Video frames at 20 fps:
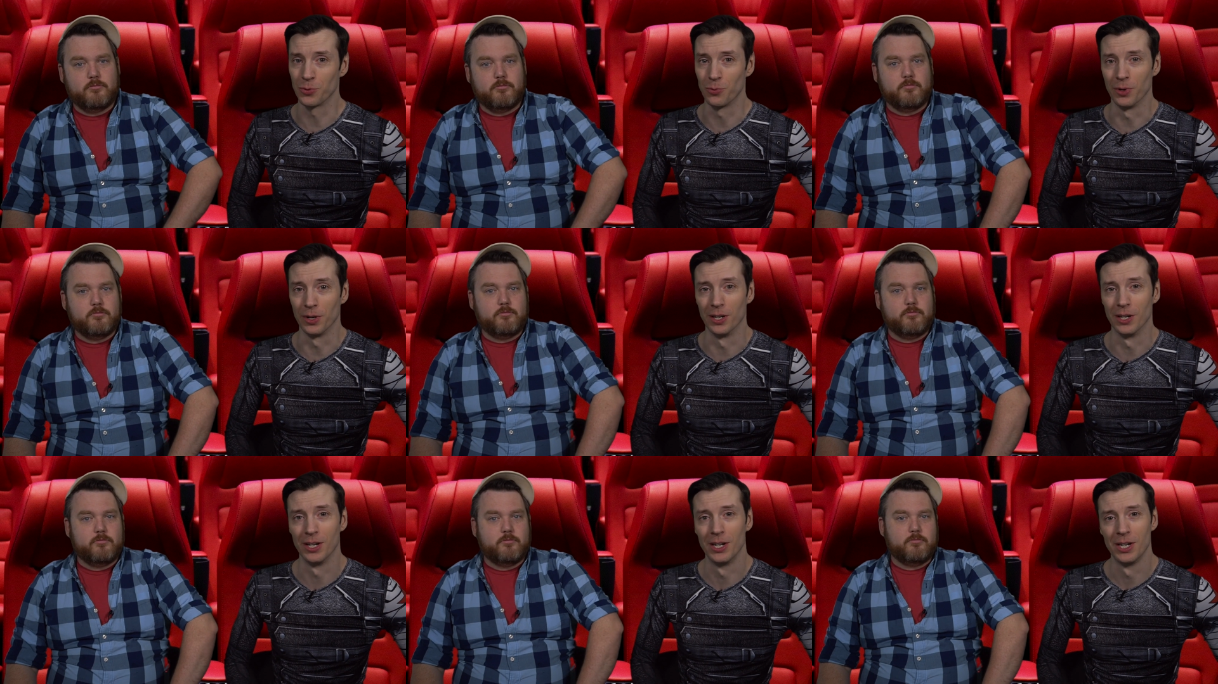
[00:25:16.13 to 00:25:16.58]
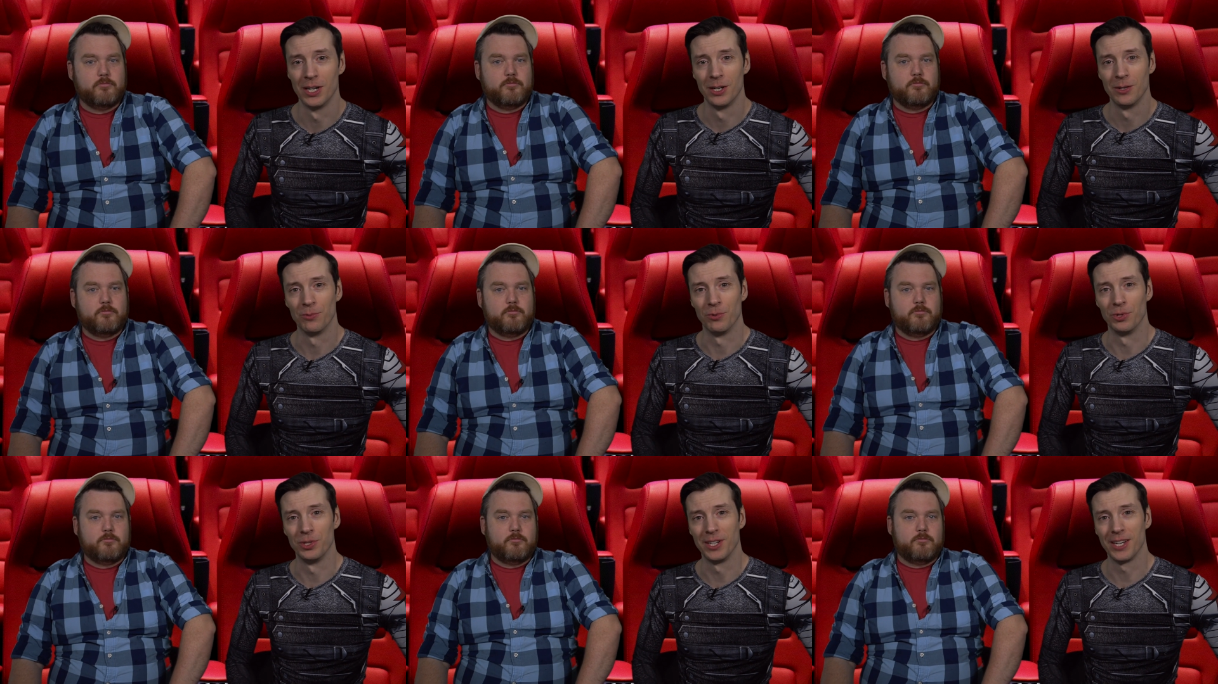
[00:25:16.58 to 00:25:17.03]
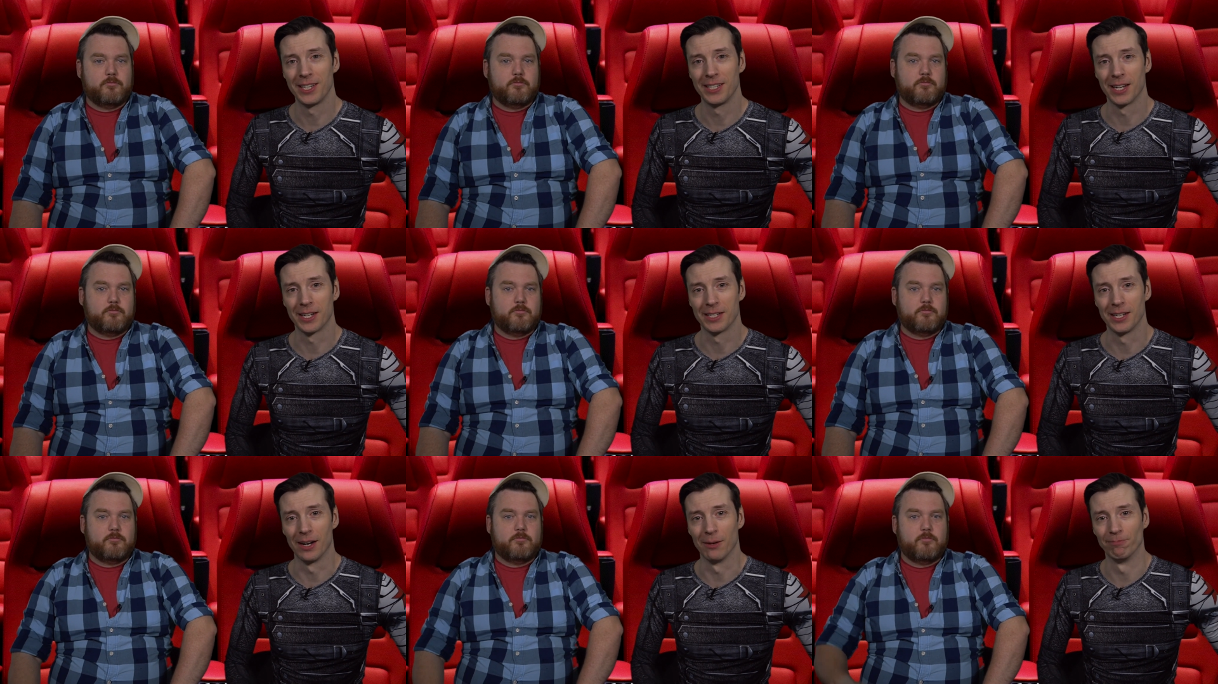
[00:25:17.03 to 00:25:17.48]
Speaker 1: one. We'll see you guys
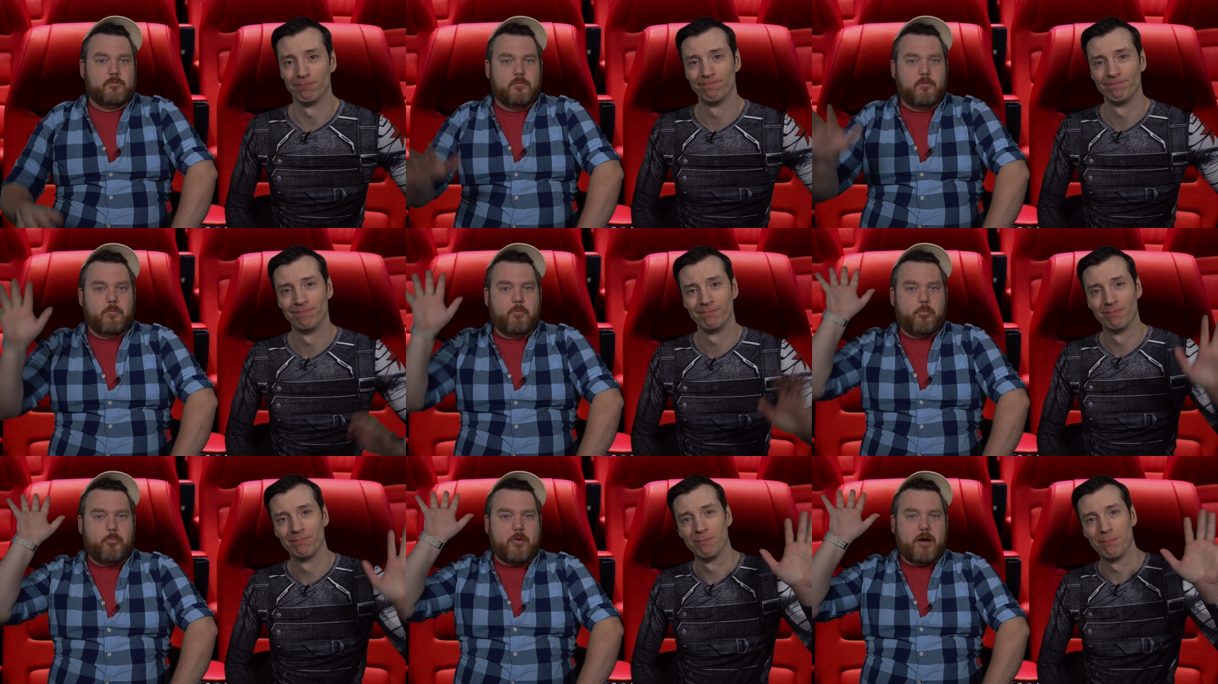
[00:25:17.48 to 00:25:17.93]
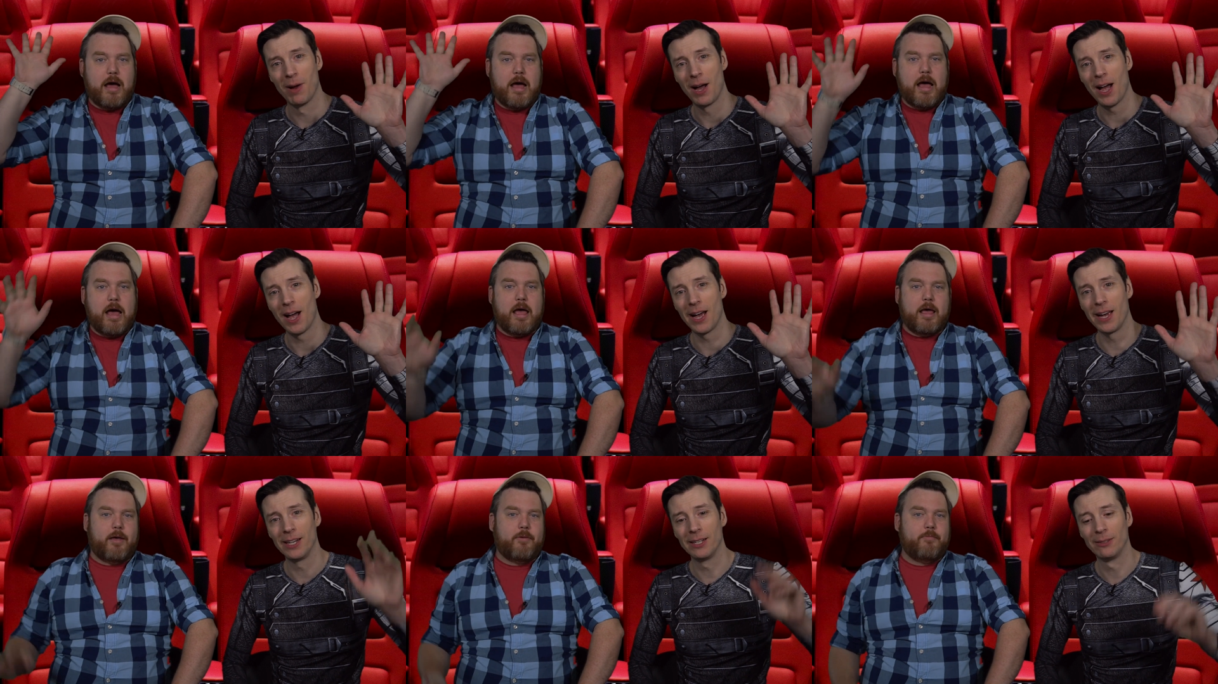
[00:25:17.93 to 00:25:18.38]
next time. Bye!